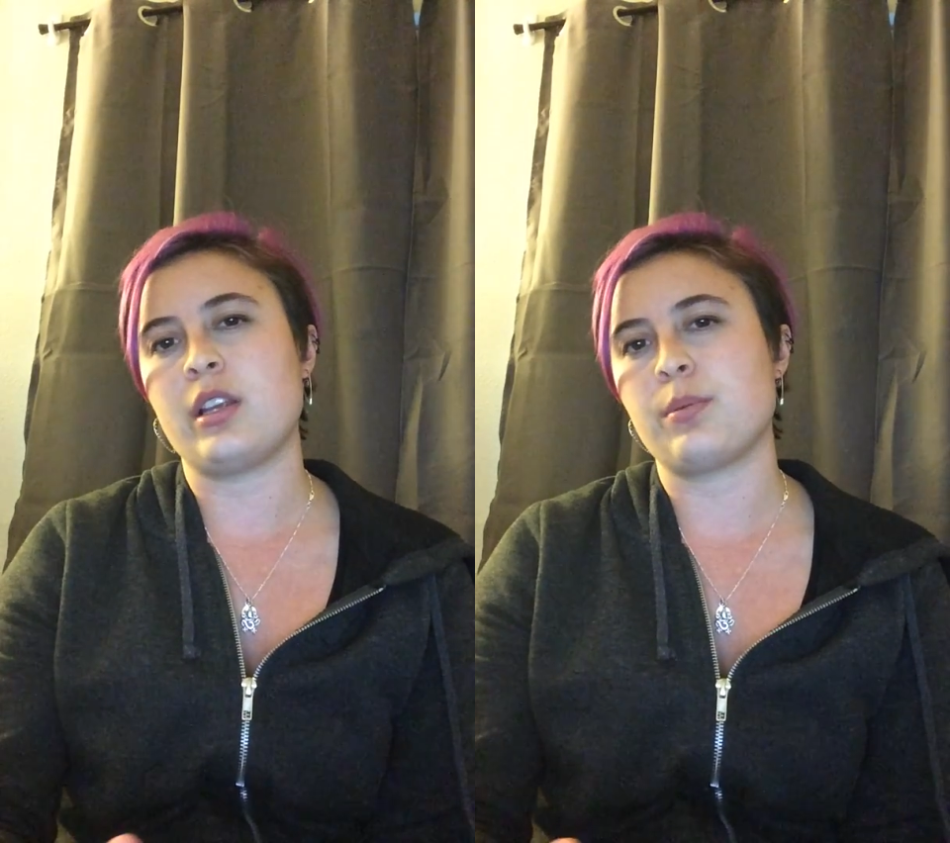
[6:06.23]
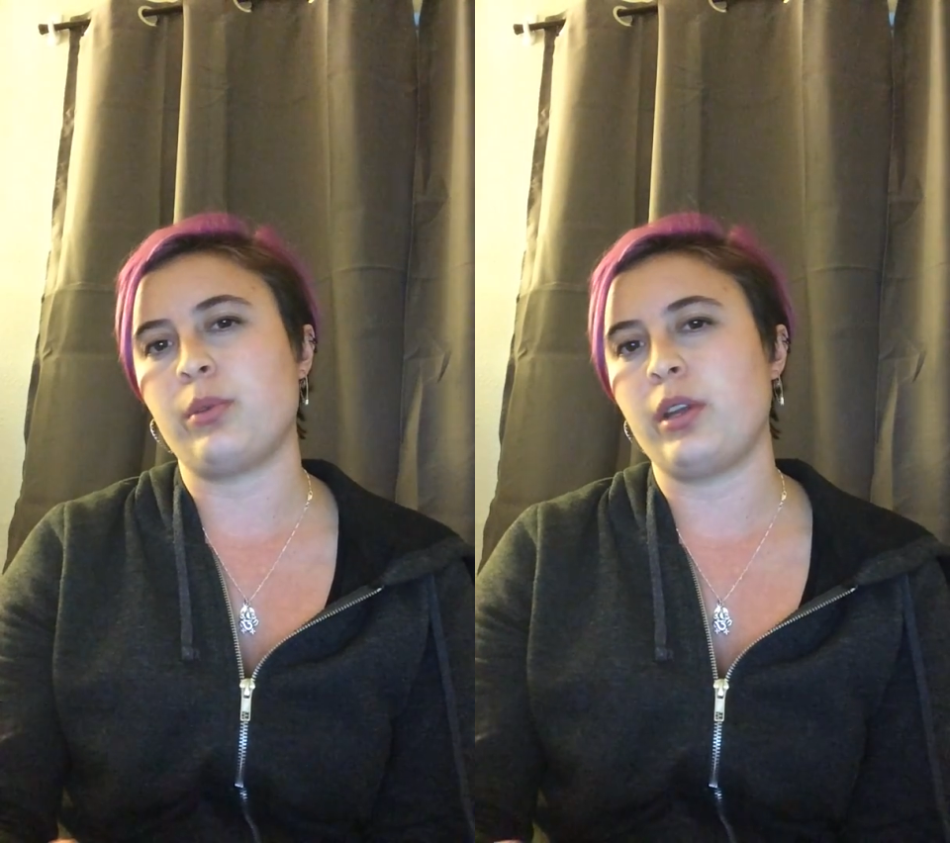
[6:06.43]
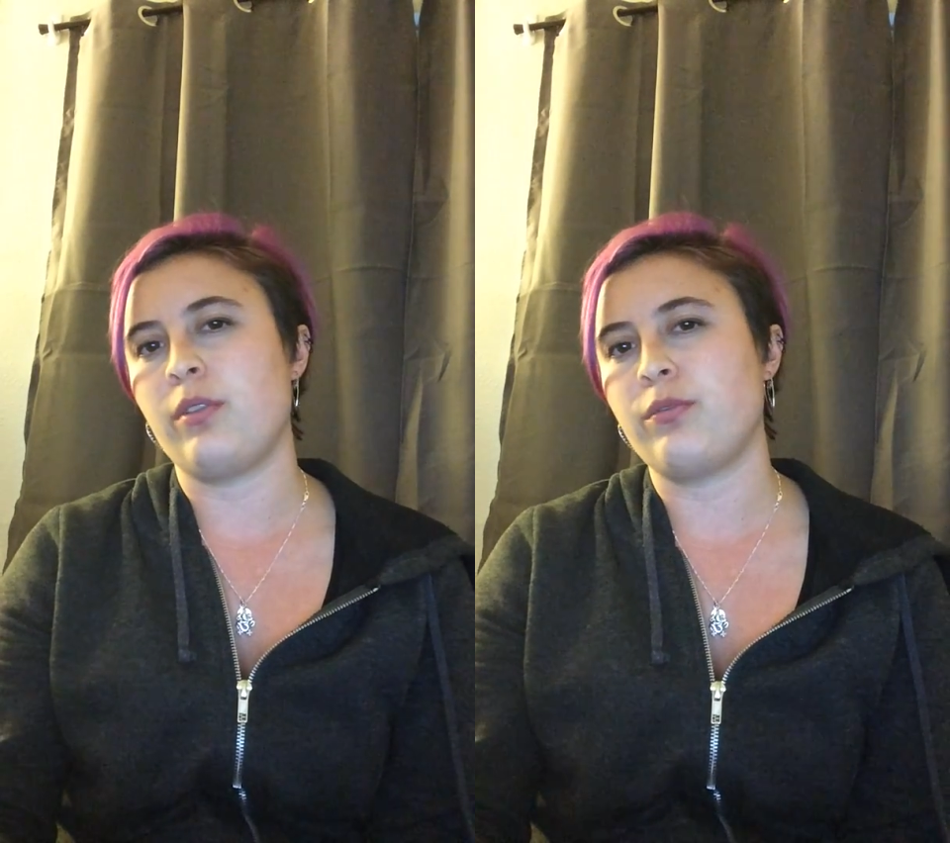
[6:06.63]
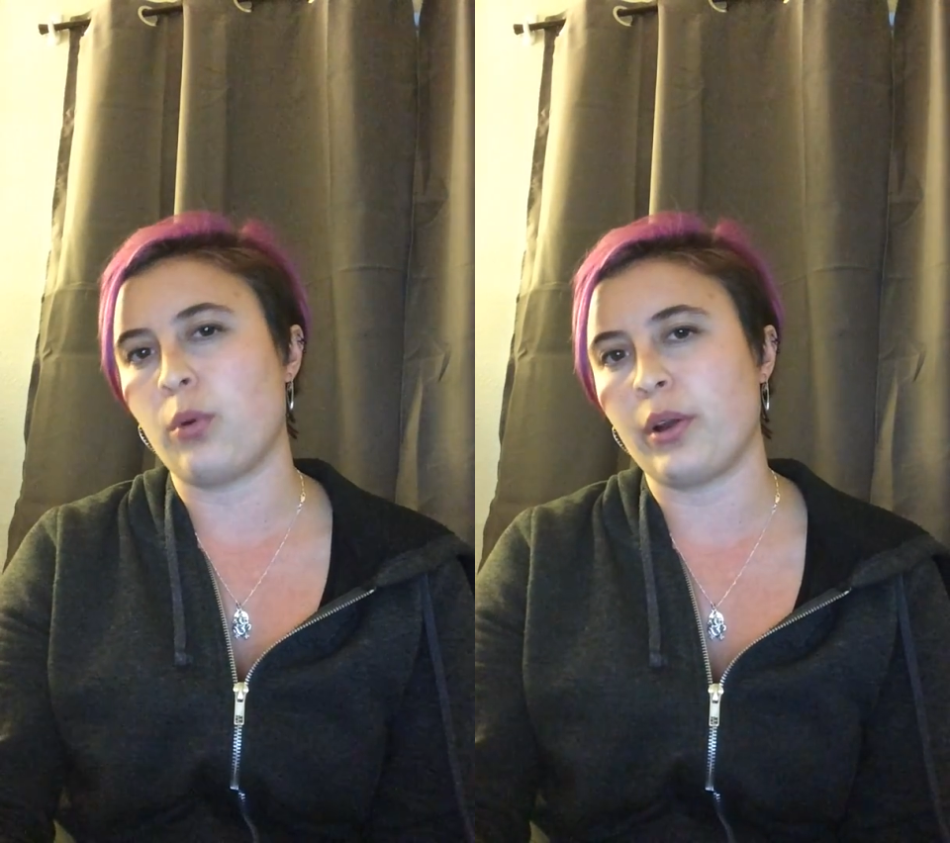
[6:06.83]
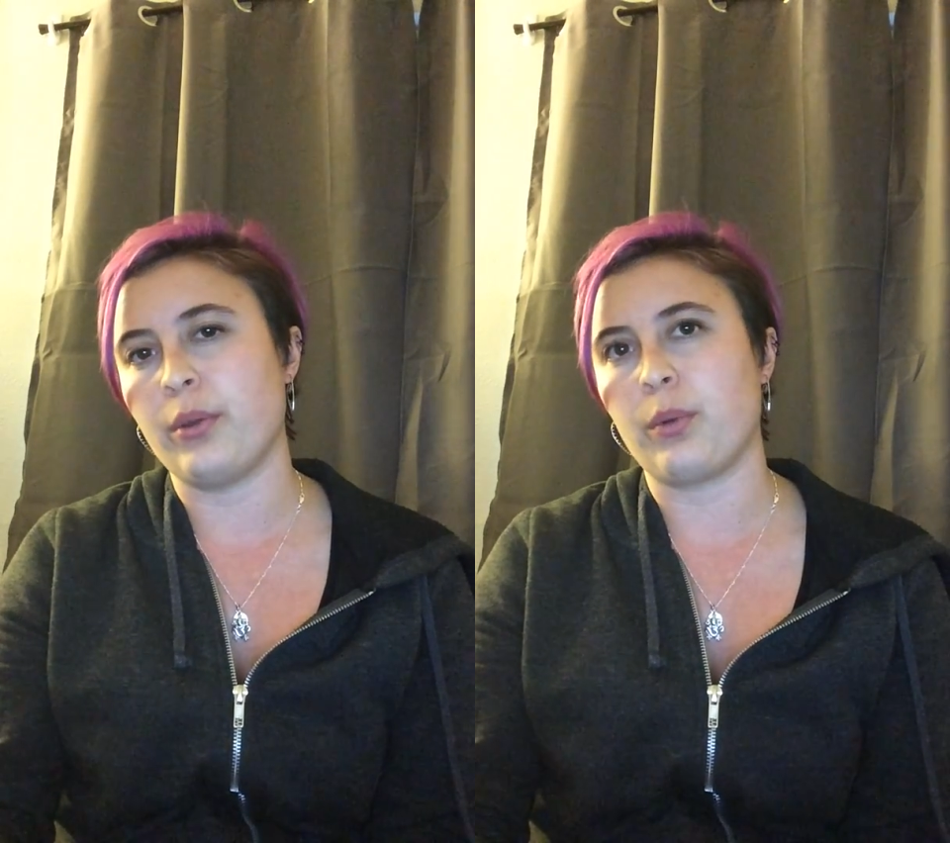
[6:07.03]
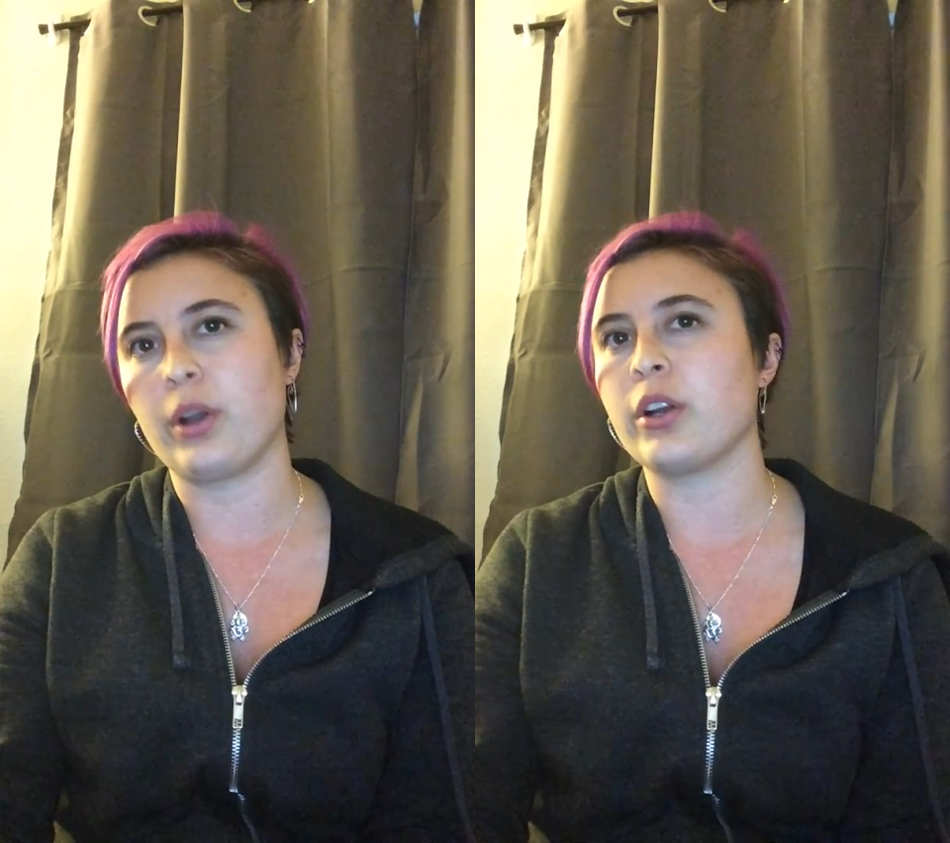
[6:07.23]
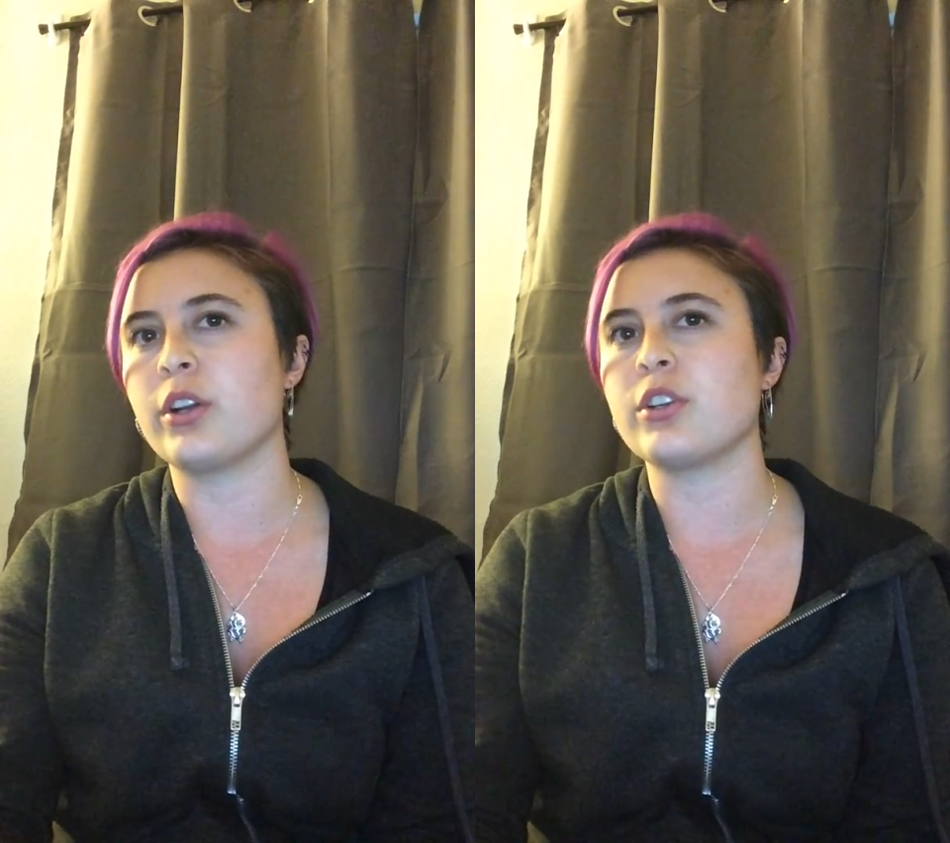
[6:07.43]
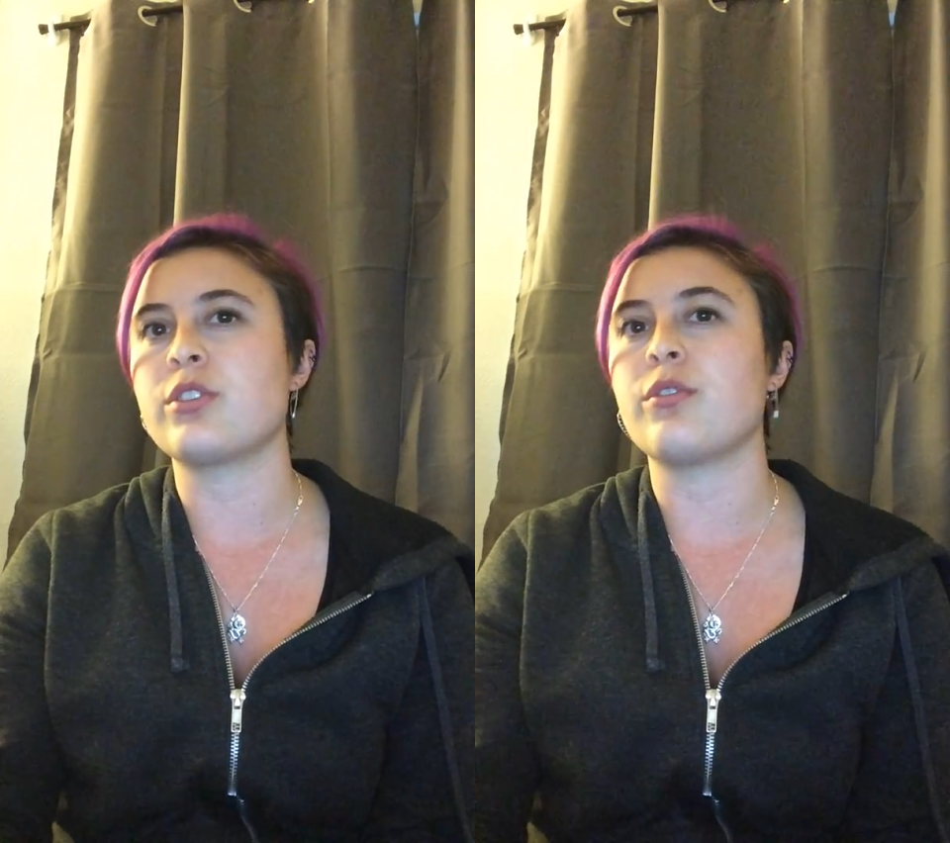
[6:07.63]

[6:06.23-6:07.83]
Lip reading: exploit foreign workers